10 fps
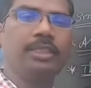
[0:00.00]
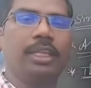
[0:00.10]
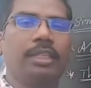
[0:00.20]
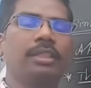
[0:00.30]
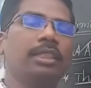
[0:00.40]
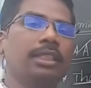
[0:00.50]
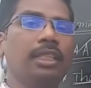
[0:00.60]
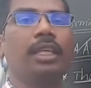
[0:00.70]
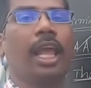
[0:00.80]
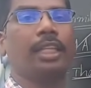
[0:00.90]
S
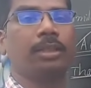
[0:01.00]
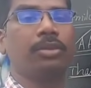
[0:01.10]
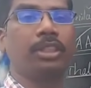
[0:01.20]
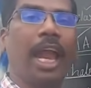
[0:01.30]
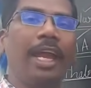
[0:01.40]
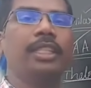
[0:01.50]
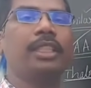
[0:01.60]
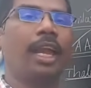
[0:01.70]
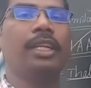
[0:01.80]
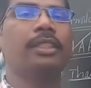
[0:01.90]
axiom.
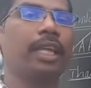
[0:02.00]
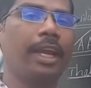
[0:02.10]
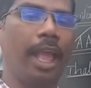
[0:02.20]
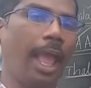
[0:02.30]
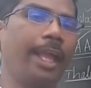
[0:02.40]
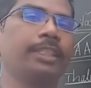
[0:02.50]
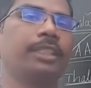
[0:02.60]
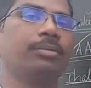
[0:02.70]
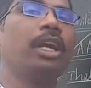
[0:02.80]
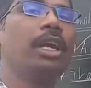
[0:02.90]
Side
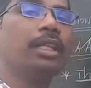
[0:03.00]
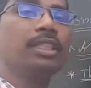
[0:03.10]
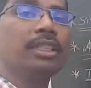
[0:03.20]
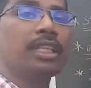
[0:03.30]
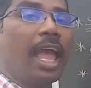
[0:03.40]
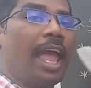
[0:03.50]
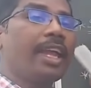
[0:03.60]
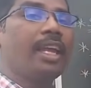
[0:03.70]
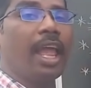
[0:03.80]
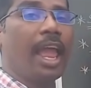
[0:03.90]
axiom. This is
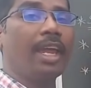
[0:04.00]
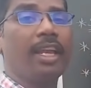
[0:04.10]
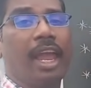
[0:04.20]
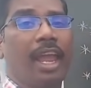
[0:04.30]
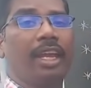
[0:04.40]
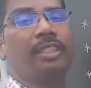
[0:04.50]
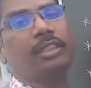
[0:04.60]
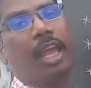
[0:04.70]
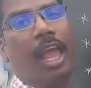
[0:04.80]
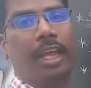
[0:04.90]
angle, angle,
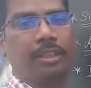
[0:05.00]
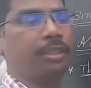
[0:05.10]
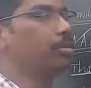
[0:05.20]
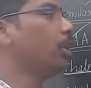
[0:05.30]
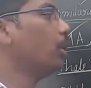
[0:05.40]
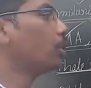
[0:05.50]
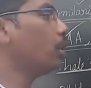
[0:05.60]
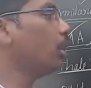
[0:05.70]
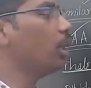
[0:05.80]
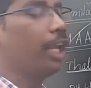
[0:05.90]
angles axiom.
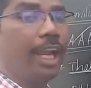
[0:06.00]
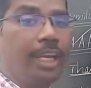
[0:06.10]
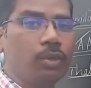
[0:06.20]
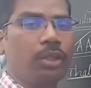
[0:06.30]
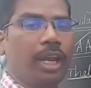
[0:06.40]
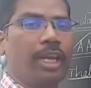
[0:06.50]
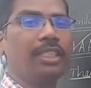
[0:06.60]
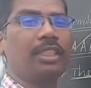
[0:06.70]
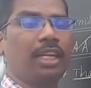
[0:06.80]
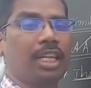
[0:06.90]
So in 2
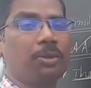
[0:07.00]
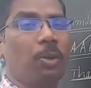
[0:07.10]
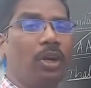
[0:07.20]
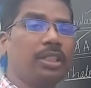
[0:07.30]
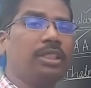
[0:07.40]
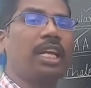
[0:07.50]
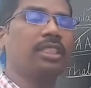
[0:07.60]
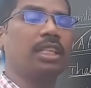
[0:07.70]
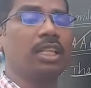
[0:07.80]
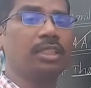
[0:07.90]
triangles, the corresponding
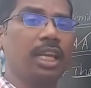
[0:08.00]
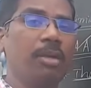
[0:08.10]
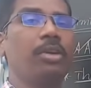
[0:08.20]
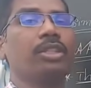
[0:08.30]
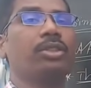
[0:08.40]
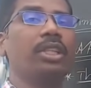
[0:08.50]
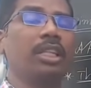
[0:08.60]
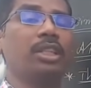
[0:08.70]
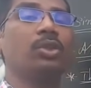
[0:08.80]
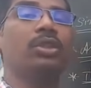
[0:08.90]
sides are in the same ratio,
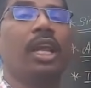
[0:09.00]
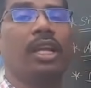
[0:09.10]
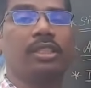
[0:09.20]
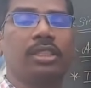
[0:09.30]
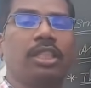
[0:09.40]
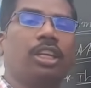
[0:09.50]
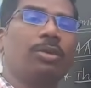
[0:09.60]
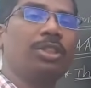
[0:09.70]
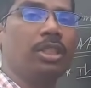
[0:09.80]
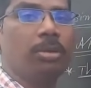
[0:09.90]
then the 2 triangles are said
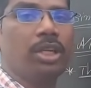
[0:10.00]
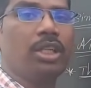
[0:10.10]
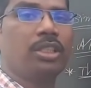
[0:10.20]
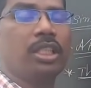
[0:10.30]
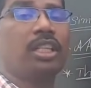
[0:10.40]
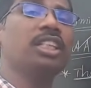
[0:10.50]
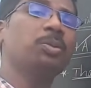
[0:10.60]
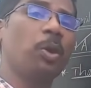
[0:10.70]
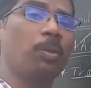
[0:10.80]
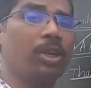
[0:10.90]
to be similar to each other.
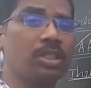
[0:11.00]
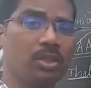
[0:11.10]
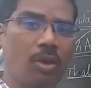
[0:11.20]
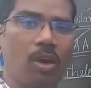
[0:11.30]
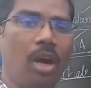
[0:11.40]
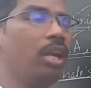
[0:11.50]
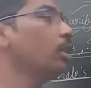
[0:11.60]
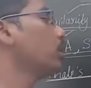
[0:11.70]
This property is called